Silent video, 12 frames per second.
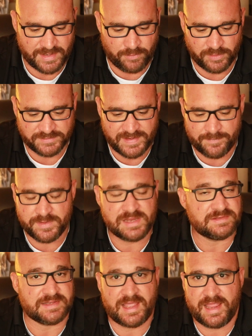Now what that
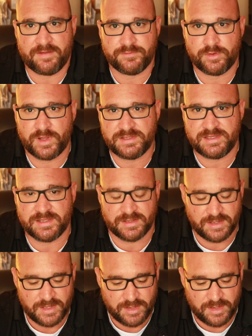means, I have no idea,